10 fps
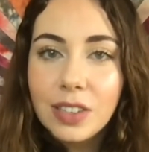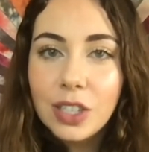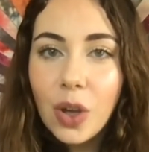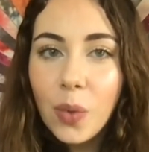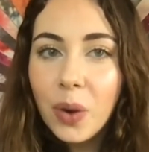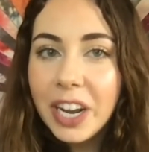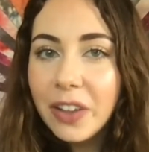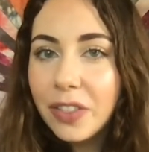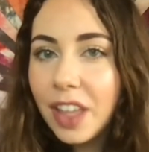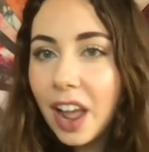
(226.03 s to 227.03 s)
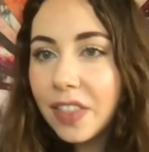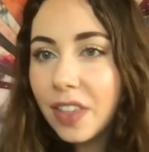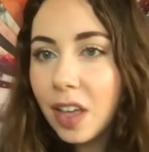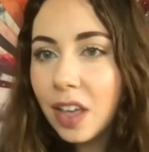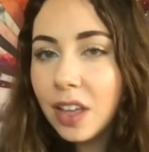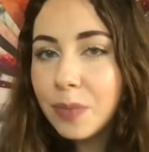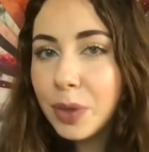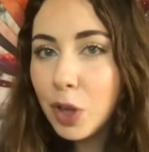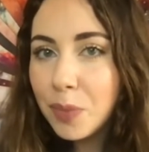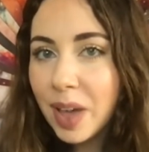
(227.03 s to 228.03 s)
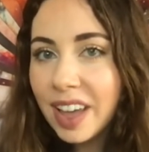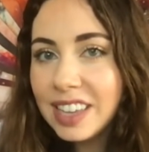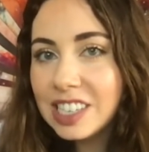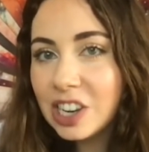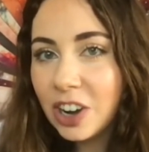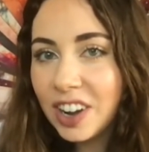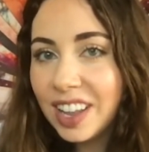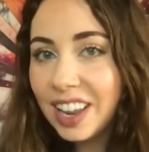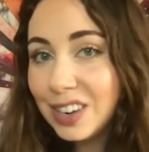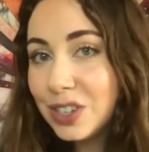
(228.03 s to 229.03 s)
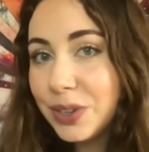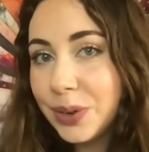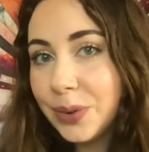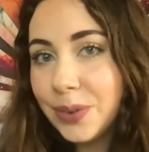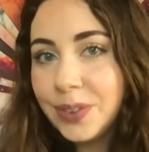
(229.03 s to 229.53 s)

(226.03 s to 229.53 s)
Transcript: So what do you think the pupa is turning into?